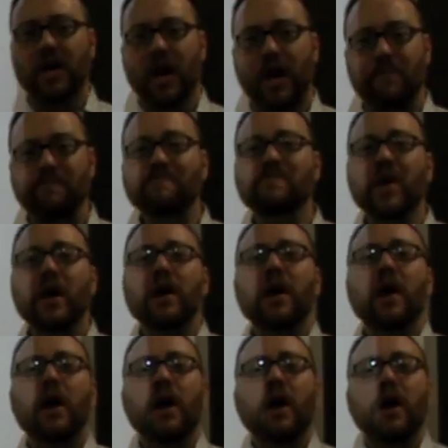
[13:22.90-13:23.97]
time.
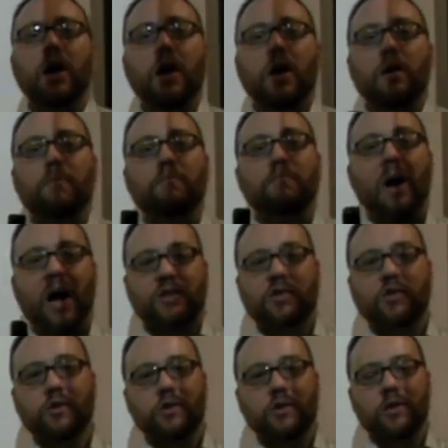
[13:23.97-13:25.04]

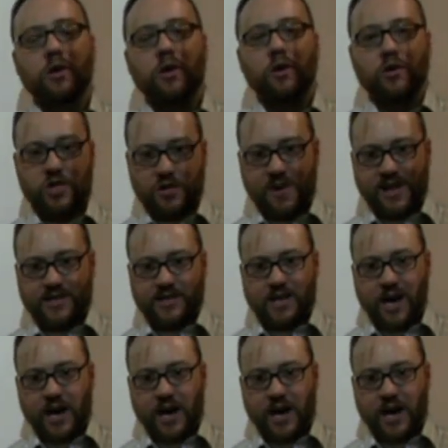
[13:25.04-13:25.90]
Mach's gut und schwätz